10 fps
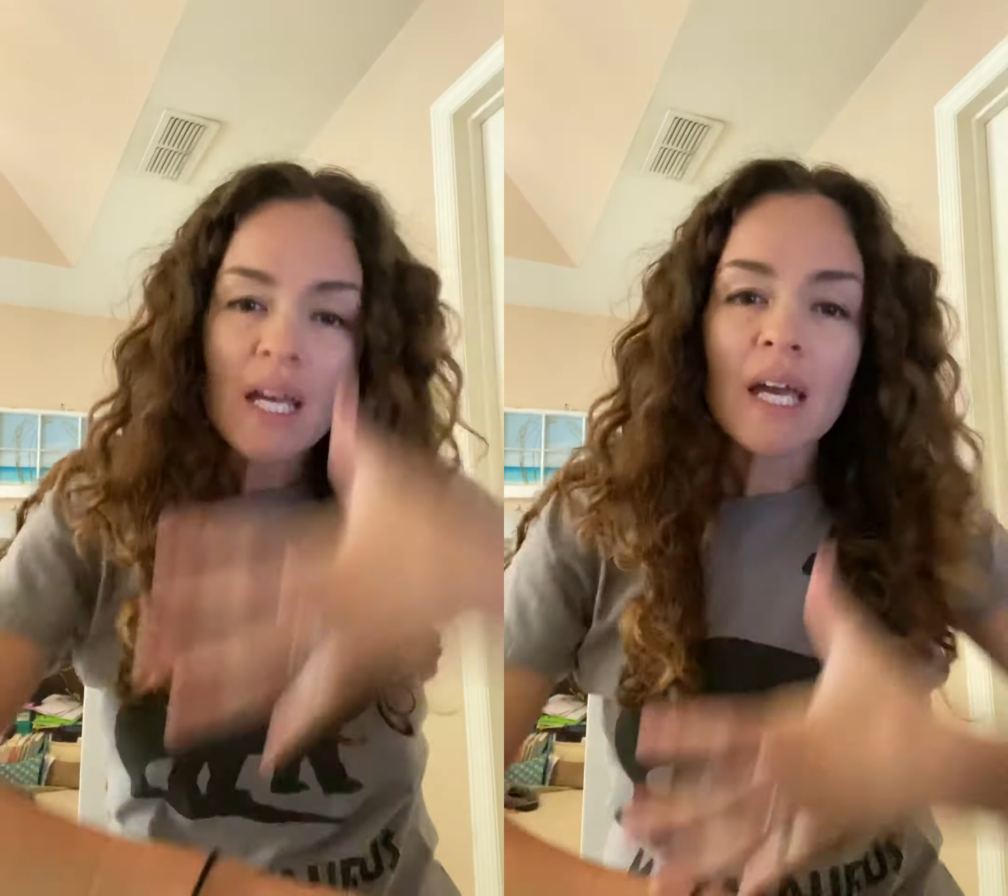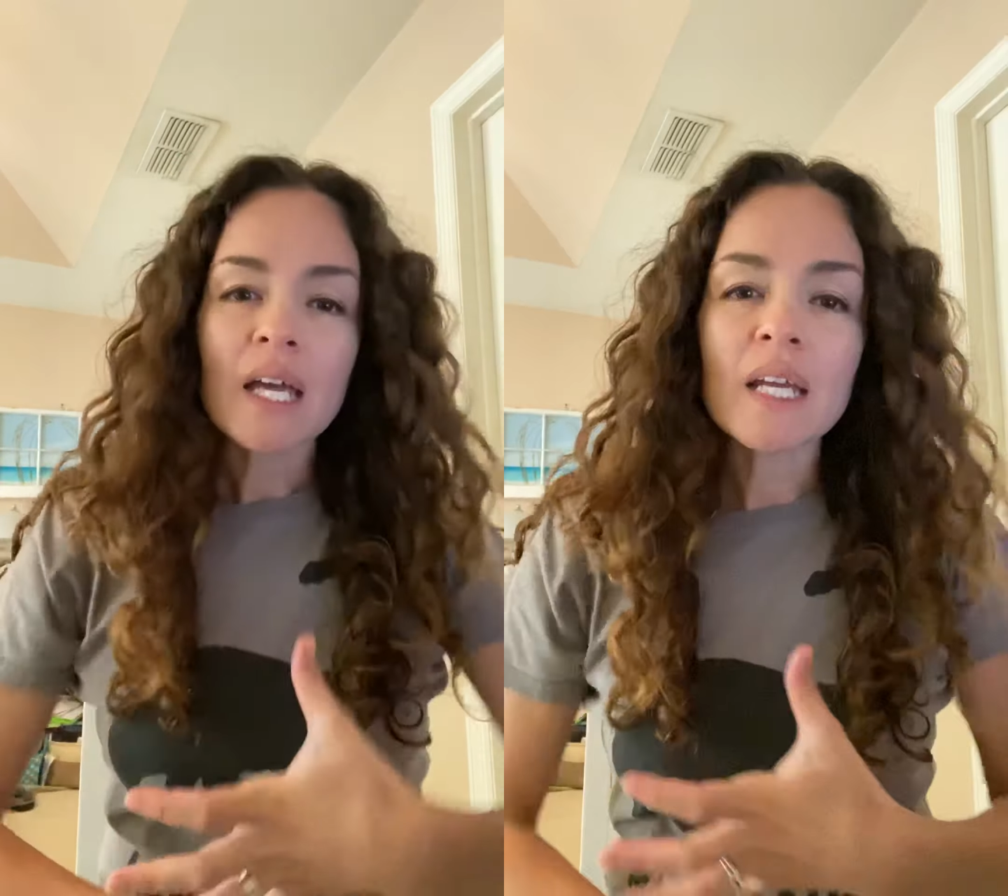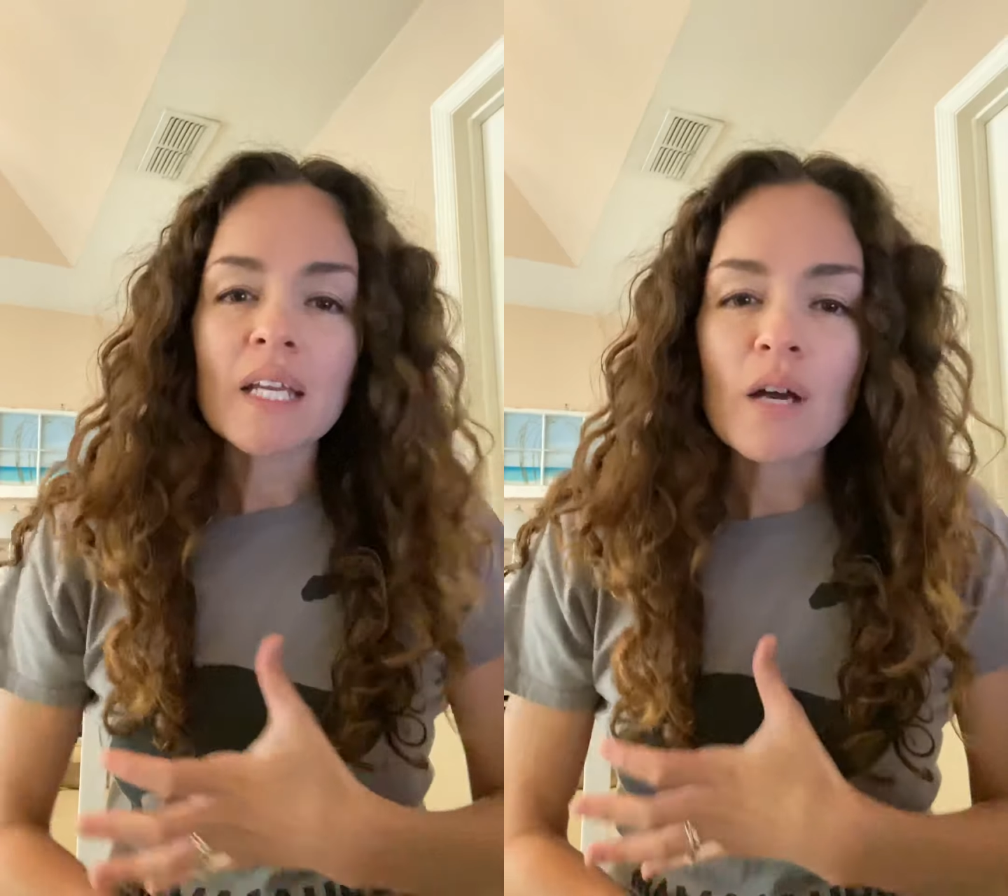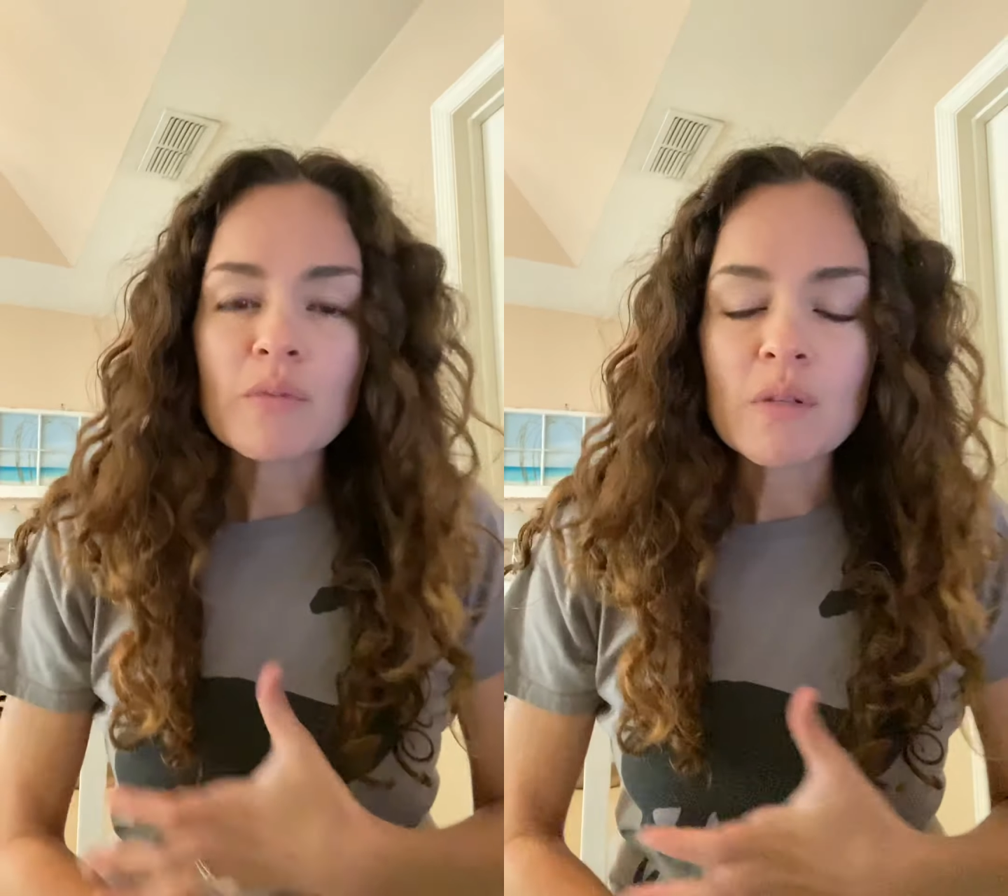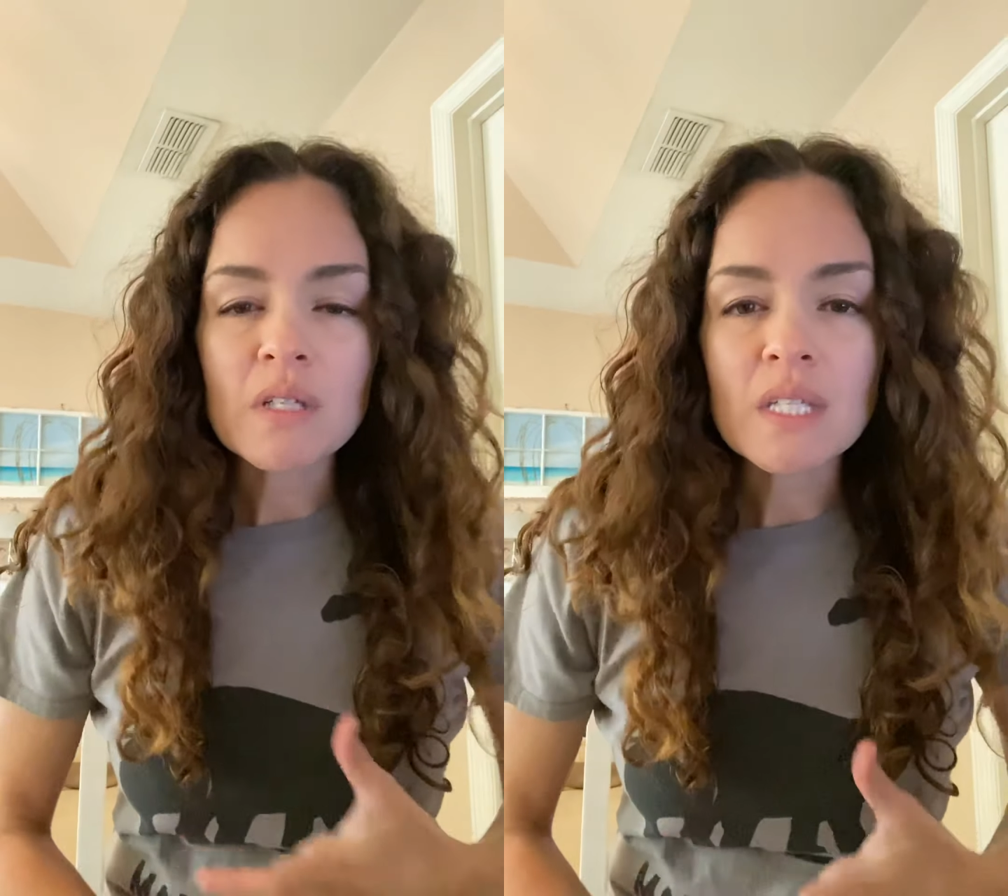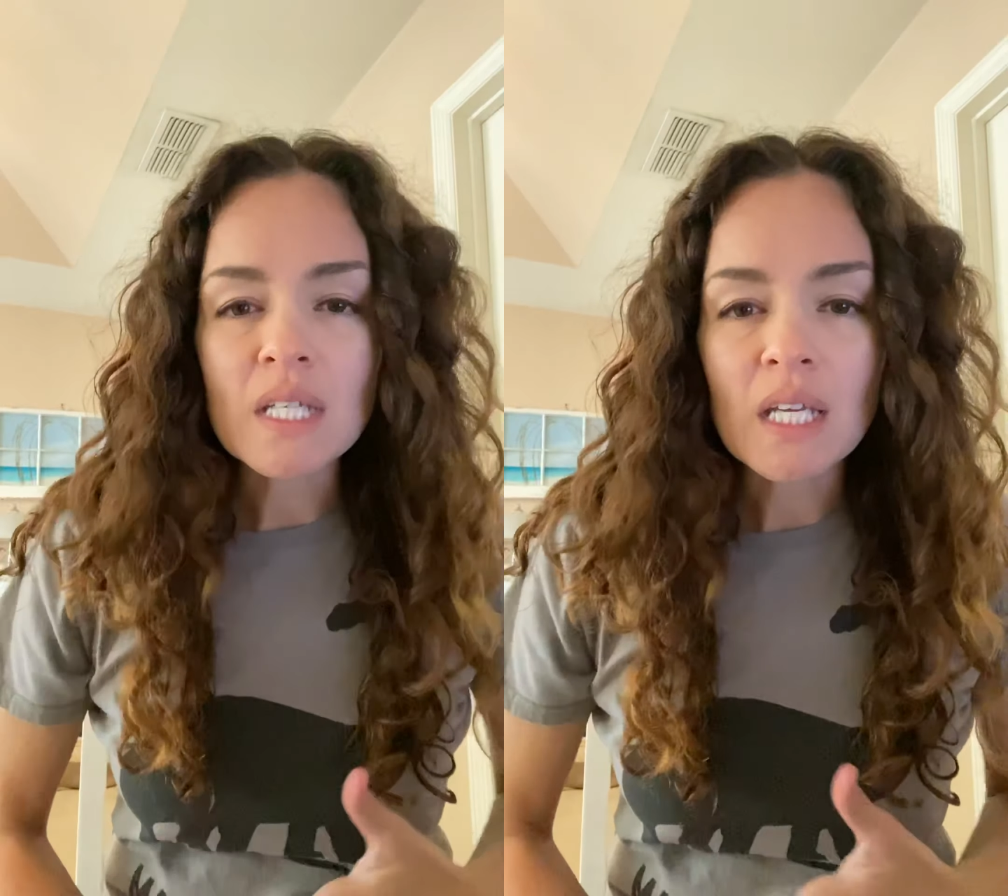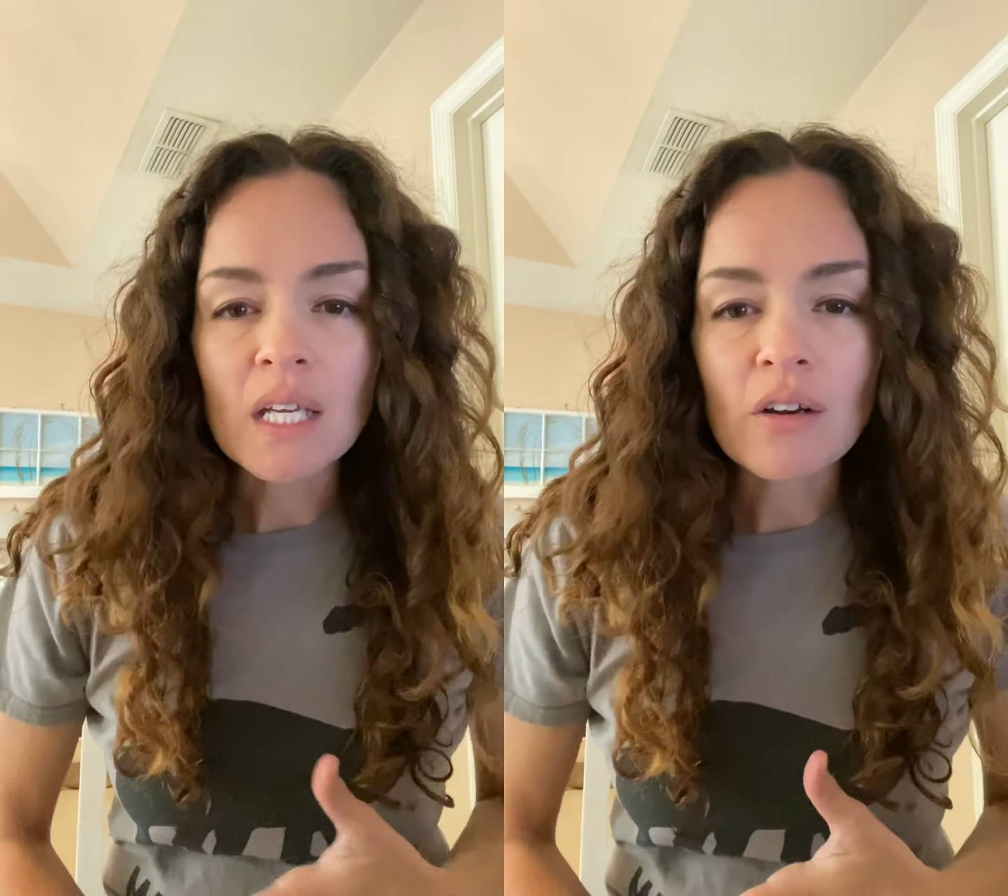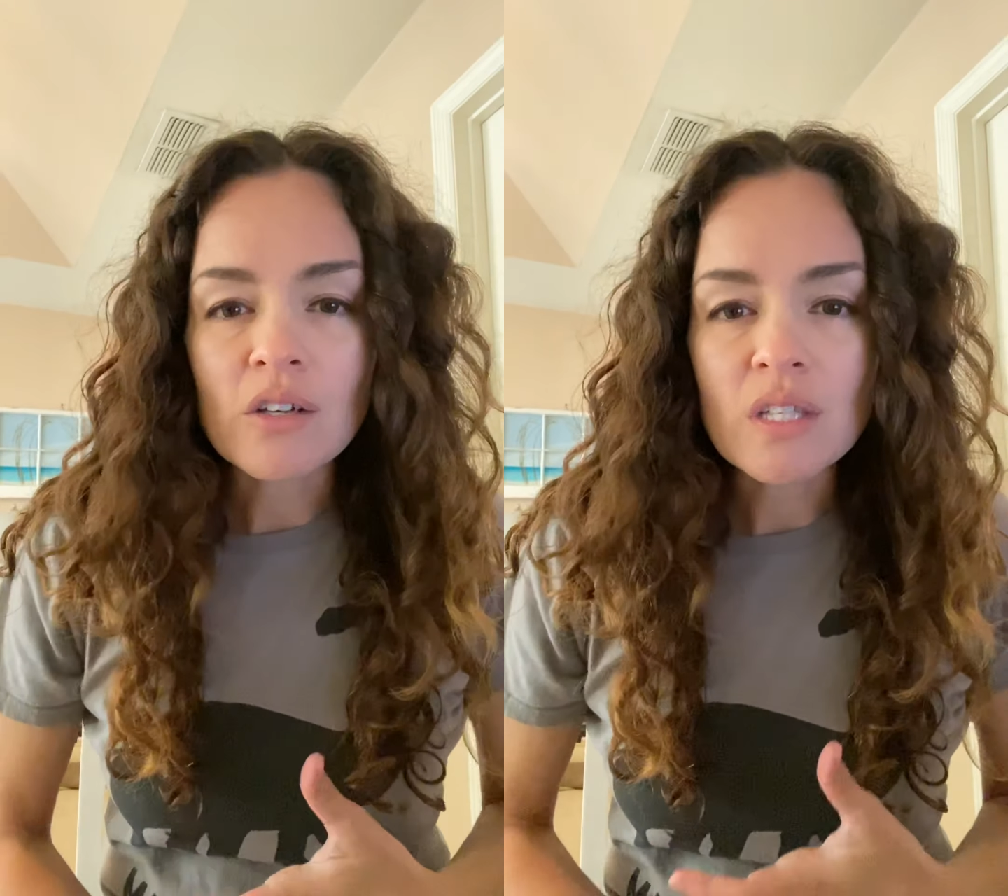and it helps them to stick
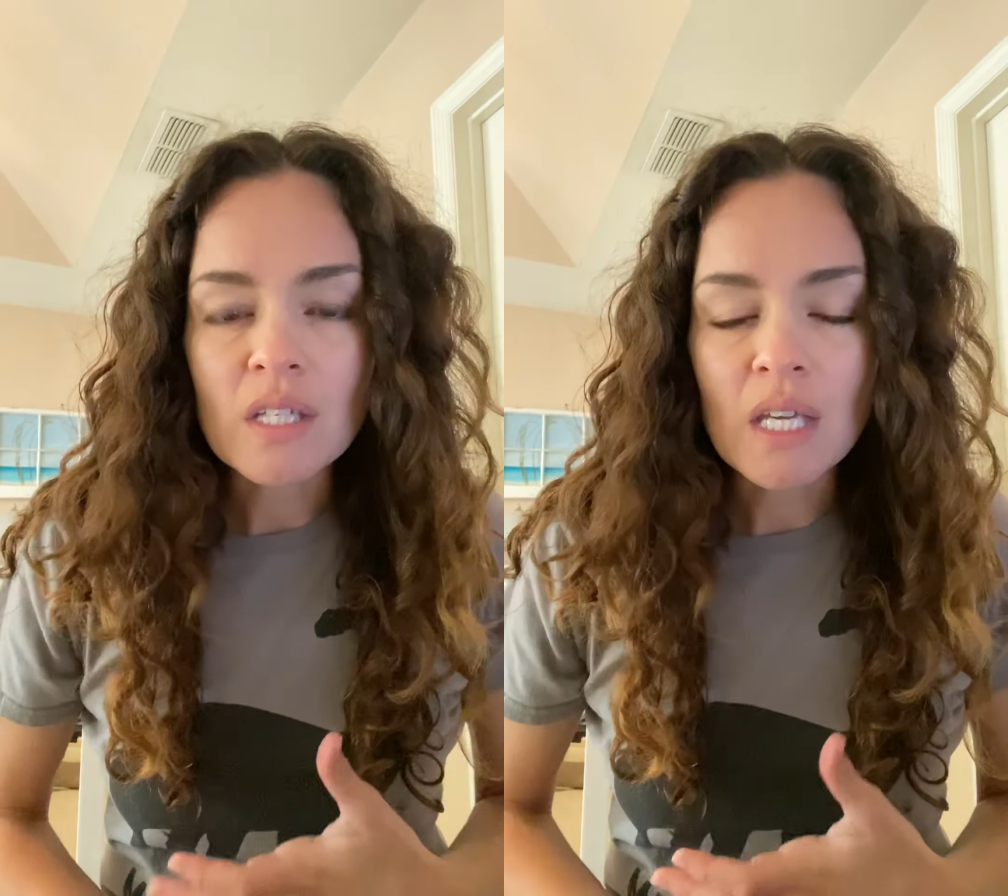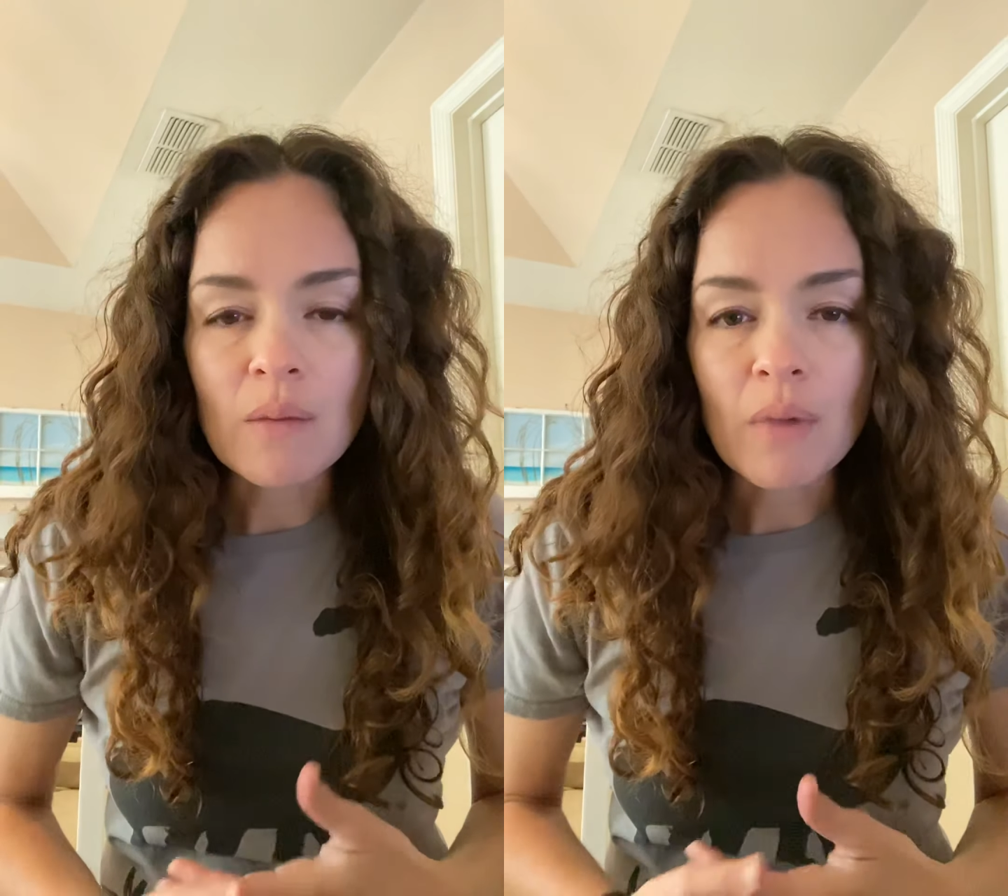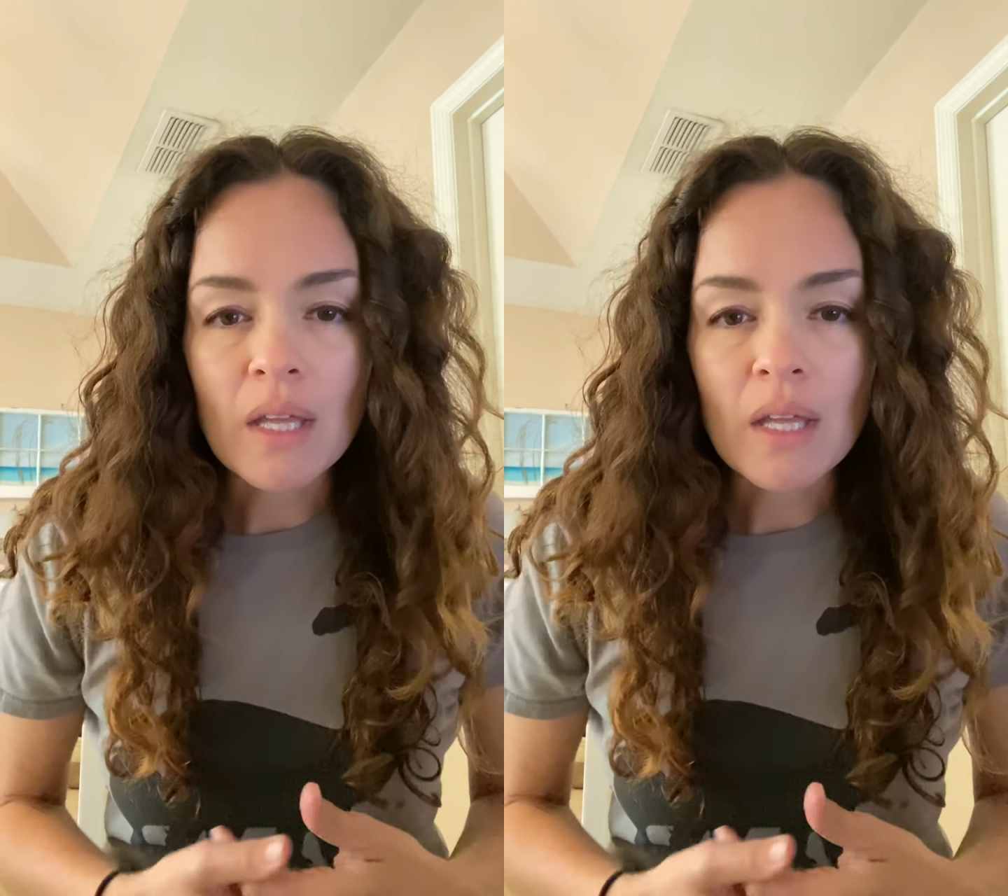in our schema,